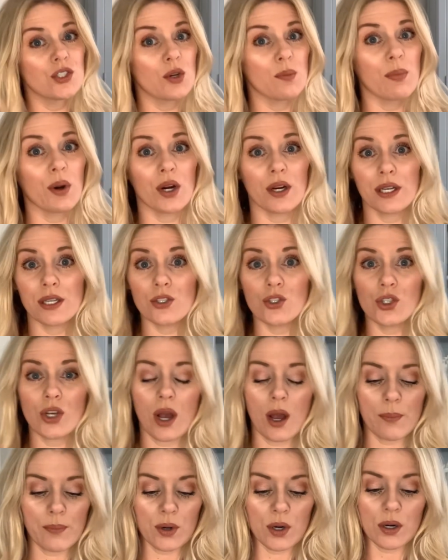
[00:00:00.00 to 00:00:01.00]
a bargain
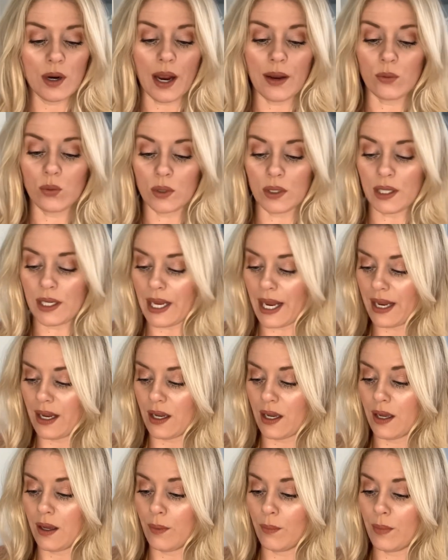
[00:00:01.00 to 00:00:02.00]
shopper, I really
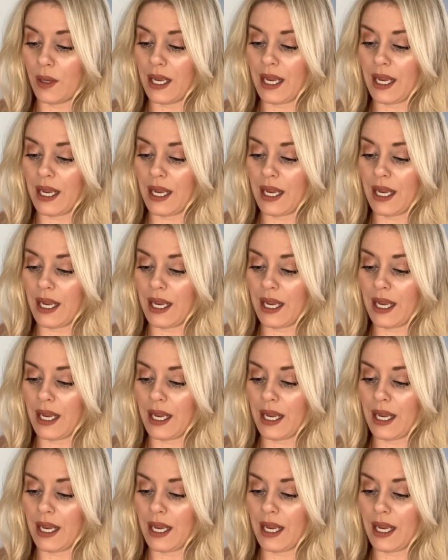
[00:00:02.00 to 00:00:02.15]
am.